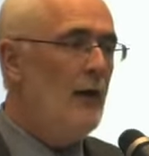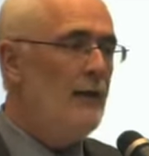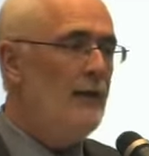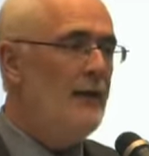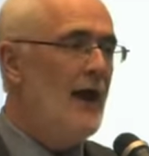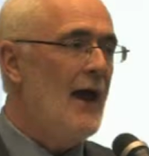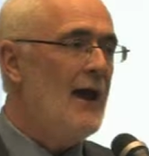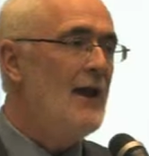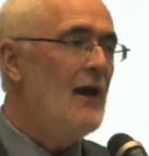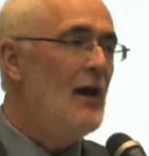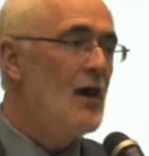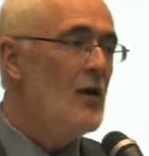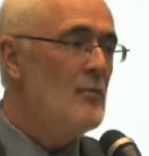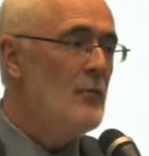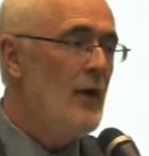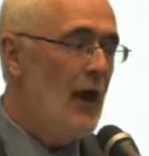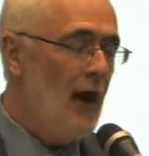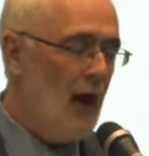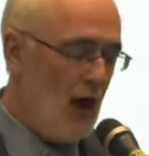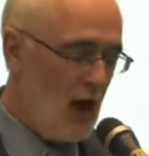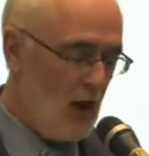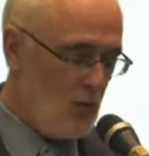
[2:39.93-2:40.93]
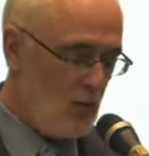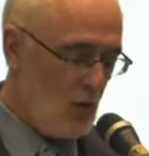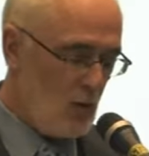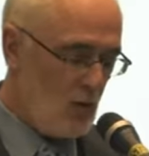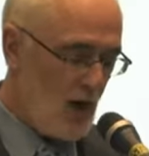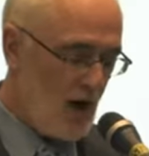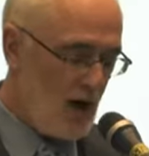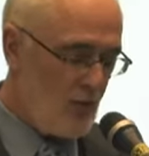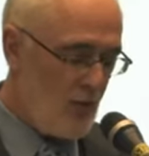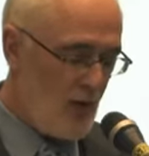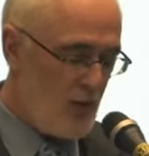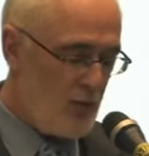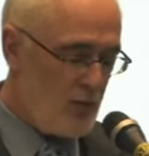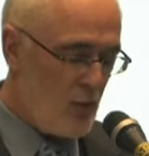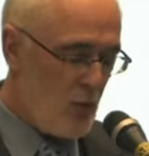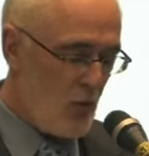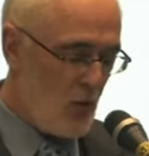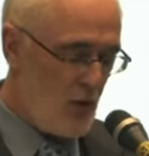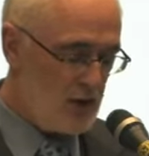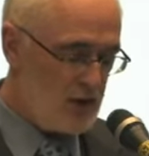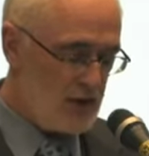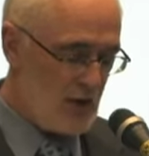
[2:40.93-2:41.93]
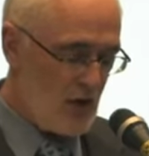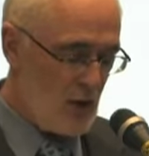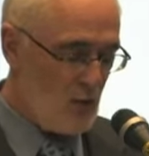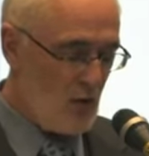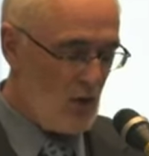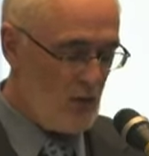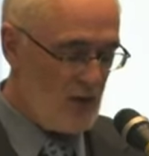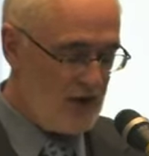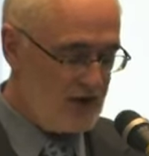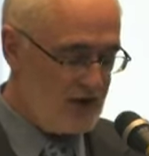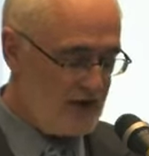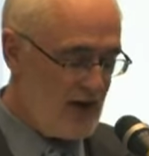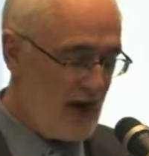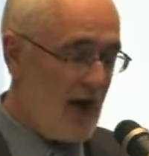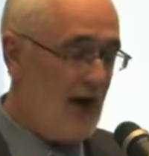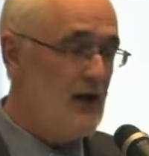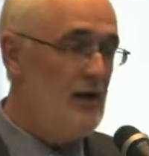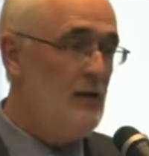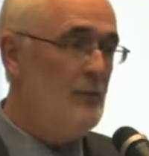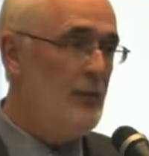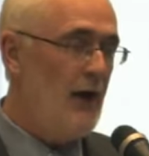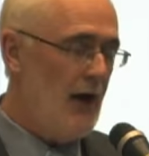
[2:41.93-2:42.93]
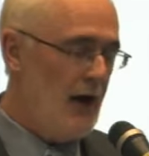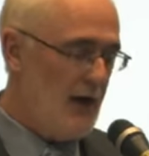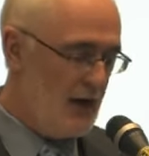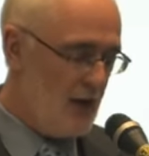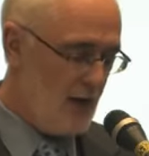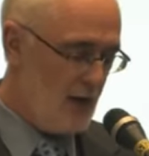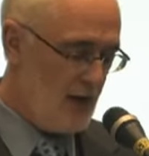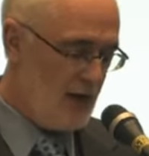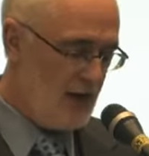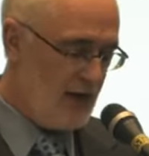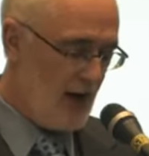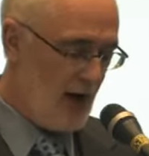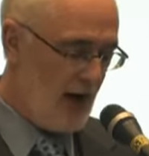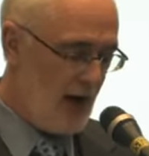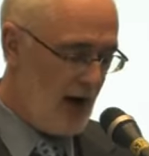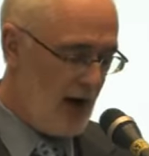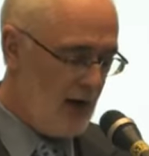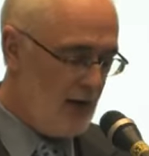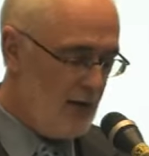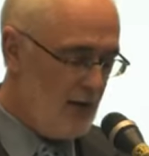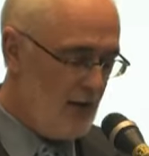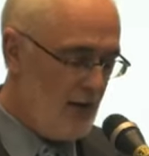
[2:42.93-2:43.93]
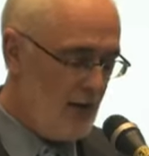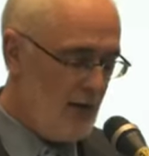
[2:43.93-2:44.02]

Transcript: The NLMA will write a report on what we say and debate here today.